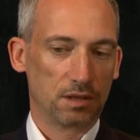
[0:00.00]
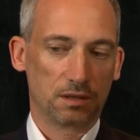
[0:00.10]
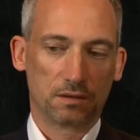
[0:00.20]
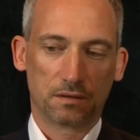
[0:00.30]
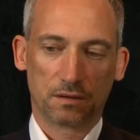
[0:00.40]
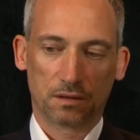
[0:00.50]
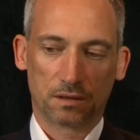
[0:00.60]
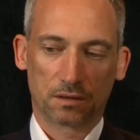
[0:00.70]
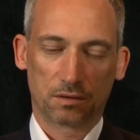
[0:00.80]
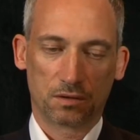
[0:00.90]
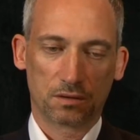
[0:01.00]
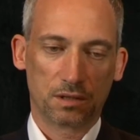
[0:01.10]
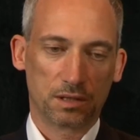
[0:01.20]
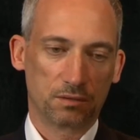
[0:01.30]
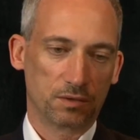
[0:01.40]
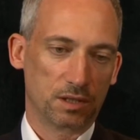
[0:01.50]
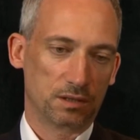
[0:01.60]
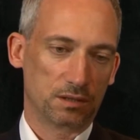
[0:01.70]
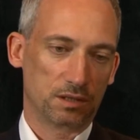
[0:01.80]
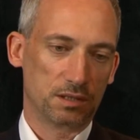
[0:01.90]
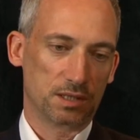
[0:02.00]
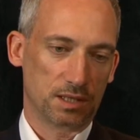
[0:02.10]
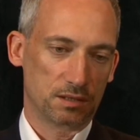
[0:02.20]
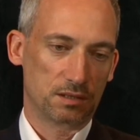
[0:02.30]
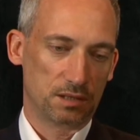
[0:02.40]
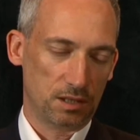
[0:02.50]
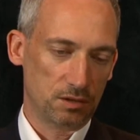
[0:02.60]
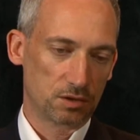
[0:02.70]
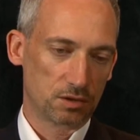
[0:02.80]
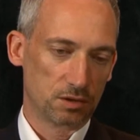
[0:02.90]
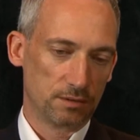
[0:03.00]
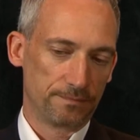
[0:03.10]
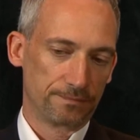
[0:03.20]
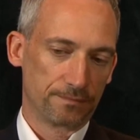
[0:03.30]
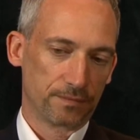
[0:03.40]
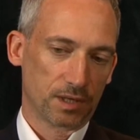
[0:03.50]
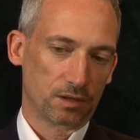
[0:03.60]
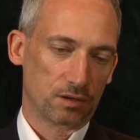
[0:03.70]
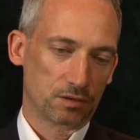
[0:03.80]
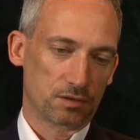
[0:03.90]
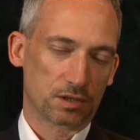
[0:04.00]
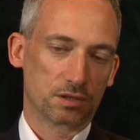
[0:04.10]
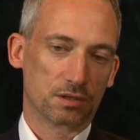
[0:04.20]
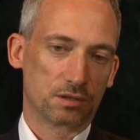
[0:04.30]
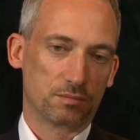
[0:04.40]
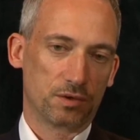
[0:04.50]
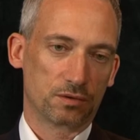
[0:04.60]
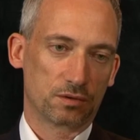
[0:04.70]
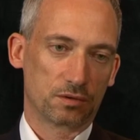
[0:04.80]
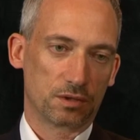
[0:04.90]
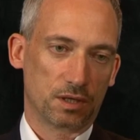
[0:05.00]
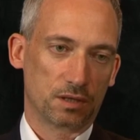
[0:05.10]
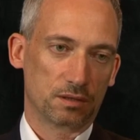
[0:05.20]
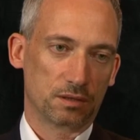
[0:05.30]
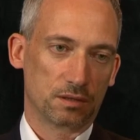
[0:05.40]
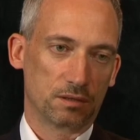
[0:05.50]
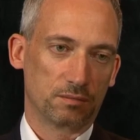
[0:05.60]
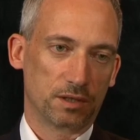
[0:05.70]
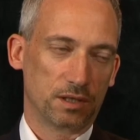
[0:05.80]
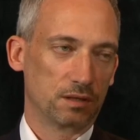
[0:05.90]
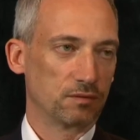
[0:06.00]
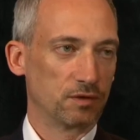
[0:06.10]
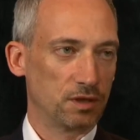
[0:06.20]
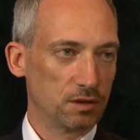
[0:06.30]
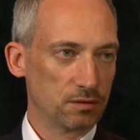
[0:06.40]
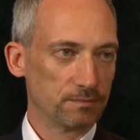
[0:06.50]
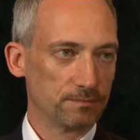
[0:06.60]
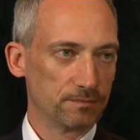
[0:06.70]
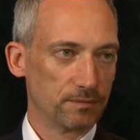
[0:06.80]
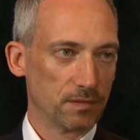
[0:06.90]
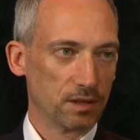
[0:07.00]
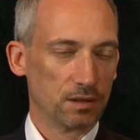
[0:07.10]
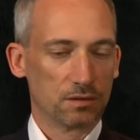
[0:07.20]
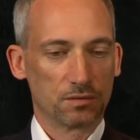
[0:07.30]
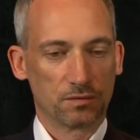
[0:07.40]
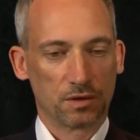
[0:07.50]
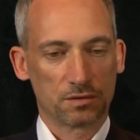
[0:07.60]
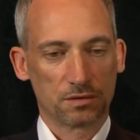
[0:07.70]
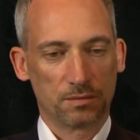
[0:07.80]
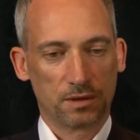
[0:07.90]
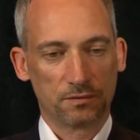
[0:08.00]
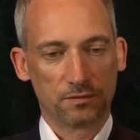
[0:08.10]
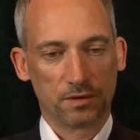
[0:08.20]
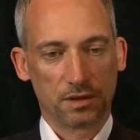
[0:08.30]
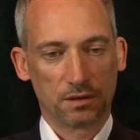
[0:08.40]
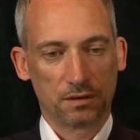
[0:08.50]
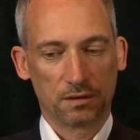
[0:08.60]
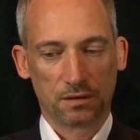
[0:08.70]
And currently we are in the design stage. Construction is supposed to start by the end of the year, 2012, and